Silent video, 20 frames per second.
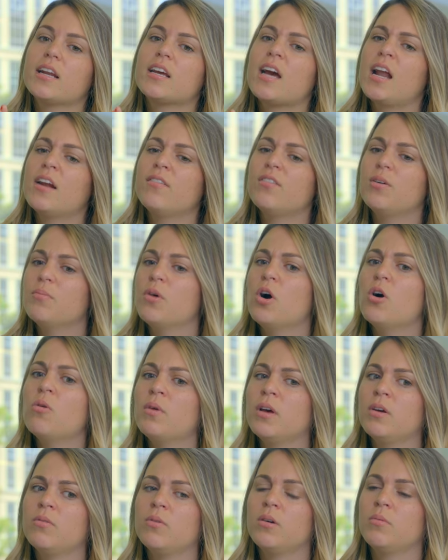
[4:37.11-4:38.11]
kind of a
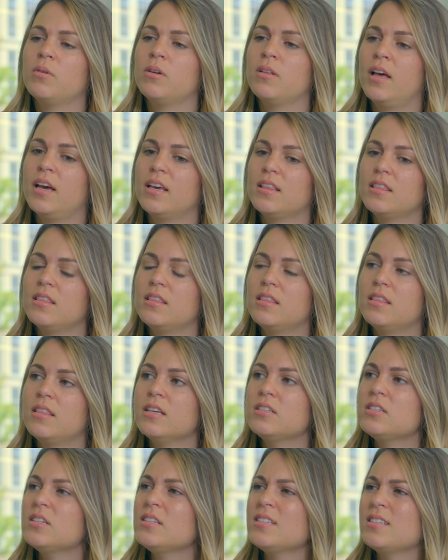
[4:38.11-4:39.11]
moment where we're like,
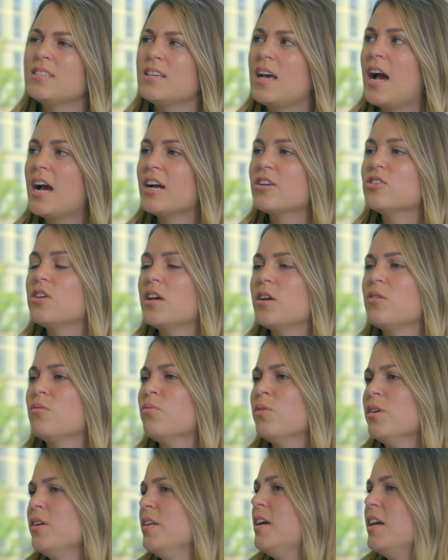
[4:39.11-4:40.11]
this is actually like
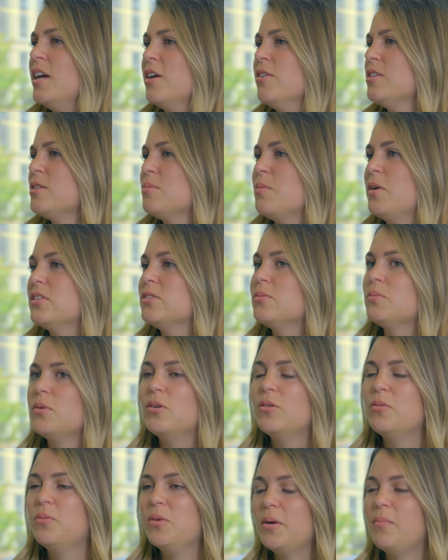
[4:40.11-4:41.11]
really
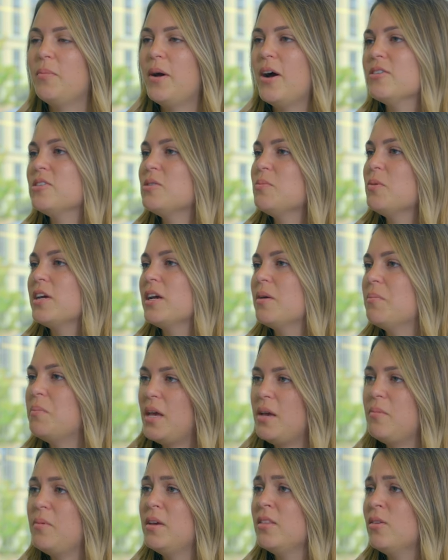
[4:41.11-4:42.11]
irresponsible. We're about to bring a
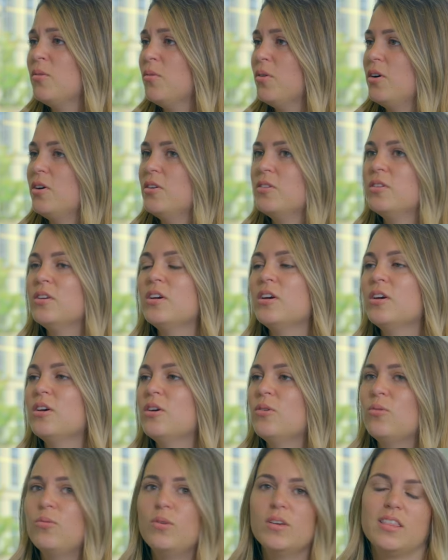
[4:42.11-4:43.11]
baby in the world
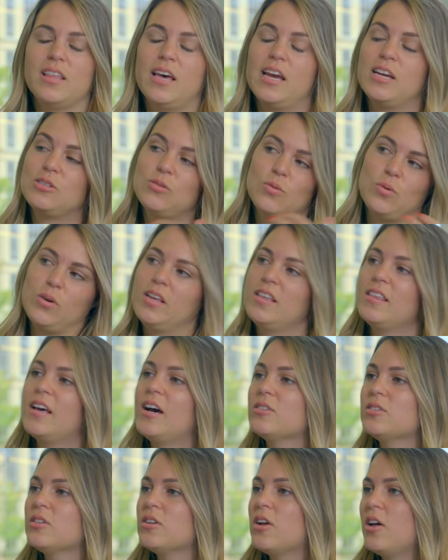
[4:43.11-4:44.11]
with like
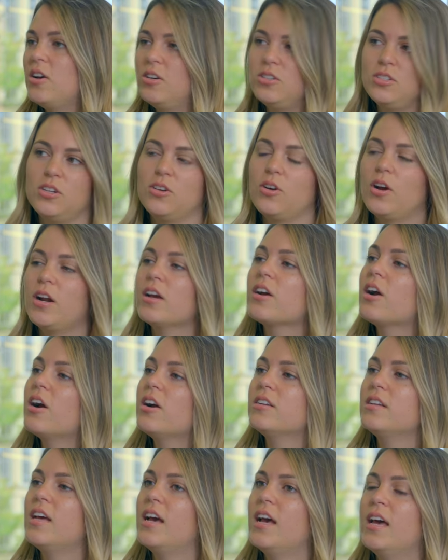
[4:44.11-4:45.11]
$20,000 in credit
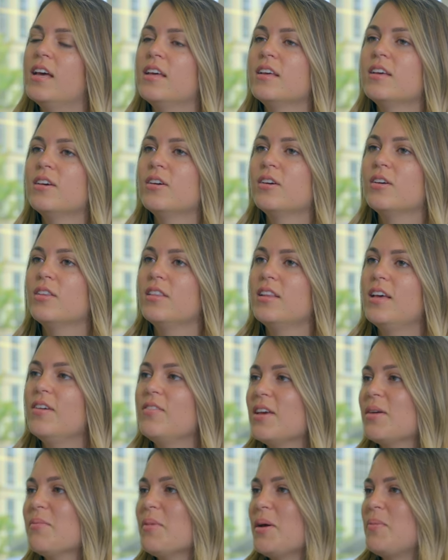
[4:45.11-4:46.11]
card debt,
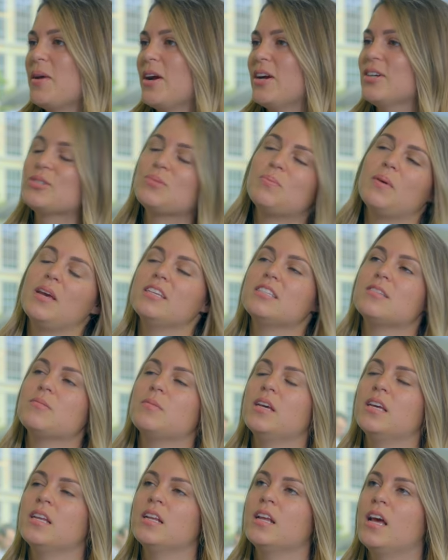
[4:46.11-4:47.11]
living in my parents'
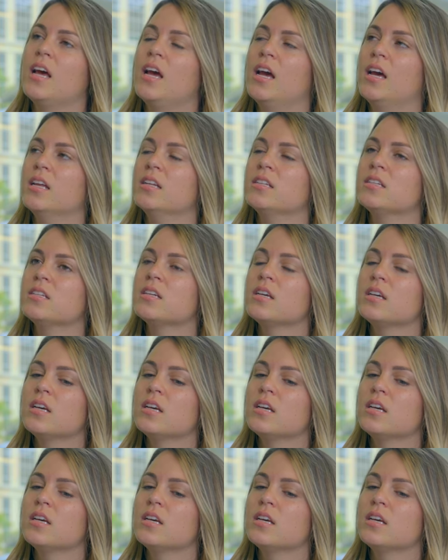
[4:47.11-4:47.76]
basement and